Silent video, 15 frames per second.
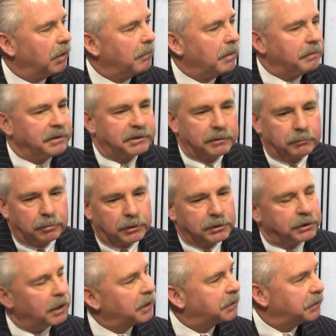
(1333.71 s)
Maybe some
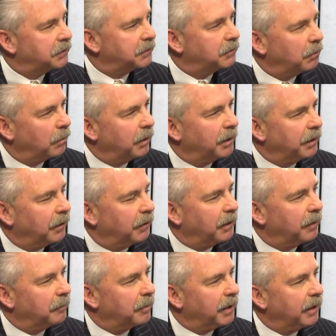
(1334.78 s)
projections of where you're going
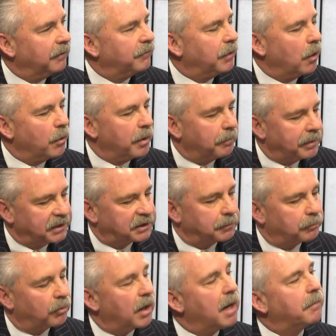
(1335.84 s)
to be. If you own a piece of
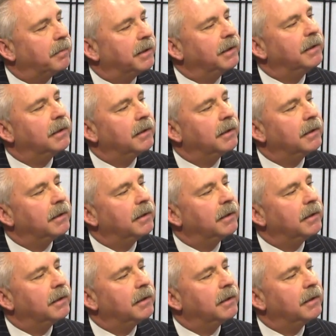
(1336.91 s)
property,